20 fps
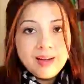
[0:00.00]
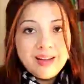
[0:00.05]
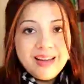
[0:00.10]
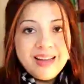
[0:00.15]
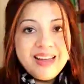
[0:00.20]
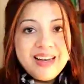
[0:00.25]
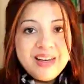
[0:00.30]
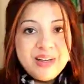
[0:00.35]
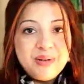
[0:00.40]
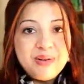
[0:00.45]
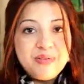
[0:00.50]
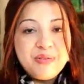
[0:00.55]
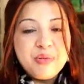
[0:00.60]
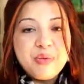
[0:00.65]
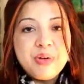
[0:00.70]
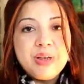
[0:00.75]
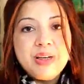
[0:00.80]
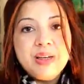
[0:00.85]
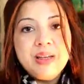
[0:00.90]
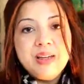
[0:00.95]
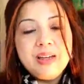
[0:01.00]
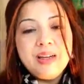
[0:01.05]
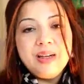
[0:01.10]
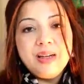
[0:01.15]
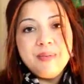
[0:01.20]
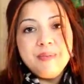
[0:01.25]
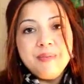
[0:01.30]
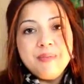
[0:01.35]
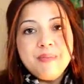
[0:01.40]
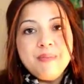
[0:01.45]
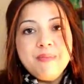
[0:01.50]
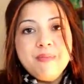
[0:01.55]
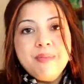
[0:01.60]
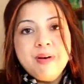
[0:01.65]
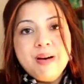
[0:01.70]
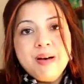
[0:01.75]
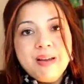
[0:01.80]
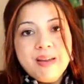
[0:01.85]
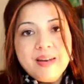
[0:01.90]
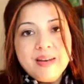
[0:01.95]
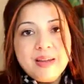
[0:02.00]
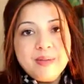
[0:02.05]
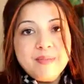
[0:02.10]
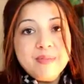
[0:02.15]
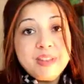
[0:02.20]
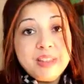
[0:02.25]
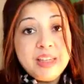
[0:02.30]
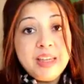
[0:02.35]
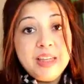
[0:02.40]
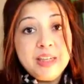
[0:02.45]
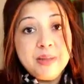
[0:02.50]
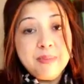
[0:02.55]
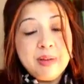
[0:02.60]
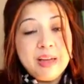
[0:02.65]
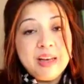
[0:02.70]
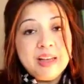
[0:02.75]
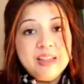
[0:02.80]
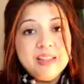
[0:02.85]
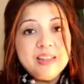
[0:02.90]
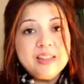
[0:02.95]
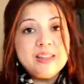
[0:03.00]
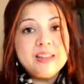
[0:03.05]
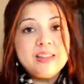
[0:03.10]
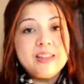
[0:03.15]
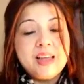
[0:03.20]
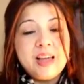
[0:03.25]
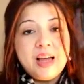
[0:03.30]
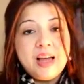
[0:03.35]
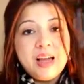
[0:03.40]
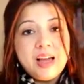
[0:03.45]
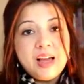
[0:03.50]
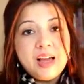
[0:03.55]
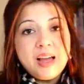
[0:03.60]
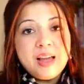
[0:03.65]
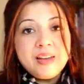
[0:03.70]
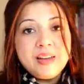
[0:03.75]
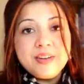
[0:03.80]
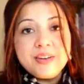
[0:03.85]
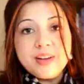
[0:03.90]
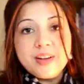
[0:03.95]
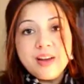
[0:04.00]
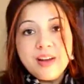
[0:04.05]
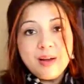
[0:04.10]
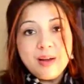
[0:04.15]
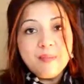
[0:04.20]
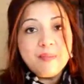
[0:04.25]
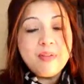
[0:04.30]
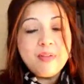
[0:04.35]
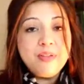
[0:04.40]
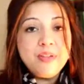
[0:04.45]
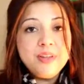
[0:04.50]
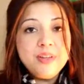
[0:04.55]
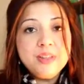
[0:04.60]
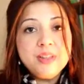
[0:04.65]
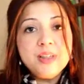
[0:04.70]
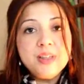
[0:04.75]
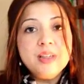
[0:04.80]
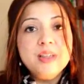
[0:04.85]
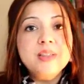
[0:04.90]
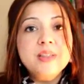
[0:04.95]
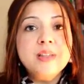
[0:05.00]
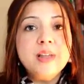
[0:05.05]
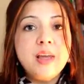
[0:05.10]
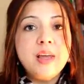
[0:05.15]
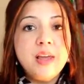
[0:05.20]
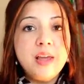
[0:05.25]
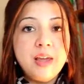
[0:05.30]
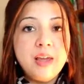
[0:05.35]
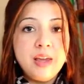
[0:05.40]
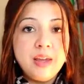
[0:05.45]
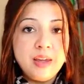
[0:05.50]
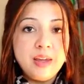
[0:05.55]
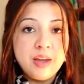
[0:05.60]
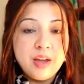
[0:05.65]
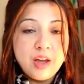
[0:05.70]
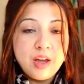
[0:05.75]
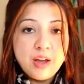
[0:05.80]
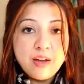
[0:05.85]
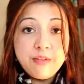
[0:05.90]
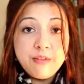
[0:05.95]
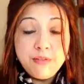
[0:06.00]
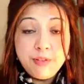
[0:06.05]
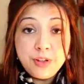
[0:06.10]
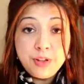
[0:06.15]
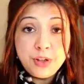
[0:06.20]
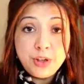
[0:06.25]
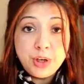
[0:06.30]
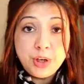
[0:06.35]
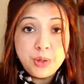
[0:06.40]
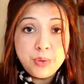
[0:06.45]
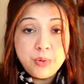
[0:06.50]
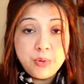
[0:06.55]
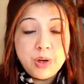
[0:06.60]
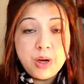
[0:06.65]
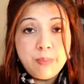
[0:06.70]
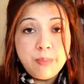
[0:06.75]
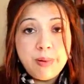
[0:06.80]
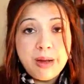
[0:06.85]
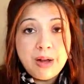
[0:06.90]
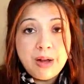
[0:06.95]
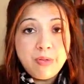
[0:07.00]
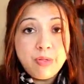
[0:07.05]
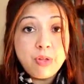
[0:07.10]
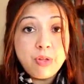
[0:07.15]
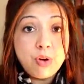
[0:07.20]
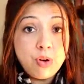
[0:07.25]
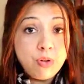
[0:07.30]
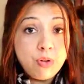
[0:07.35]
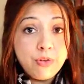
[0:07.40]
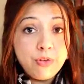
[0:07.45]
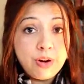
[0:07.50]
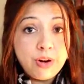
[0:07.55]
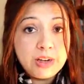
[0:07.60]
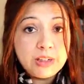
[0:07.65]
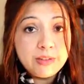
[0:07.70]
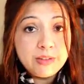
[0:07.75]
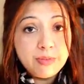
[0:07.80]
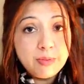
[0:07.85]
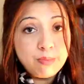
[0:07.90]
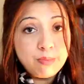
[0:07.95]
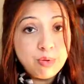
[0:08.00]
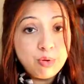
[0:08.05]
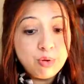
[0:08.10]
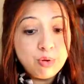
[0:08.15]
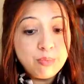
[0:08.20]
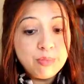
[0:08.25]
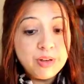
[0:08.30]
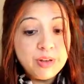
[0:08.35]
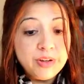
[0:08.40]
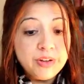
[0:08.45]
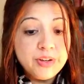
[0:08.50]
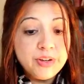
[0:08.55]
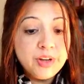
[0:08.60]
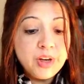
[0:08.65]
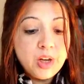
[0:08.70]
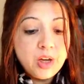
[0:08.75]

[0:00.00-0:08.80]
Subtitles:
Hello everyone, my name is Hina Belitz and this is a video about the contract of employment.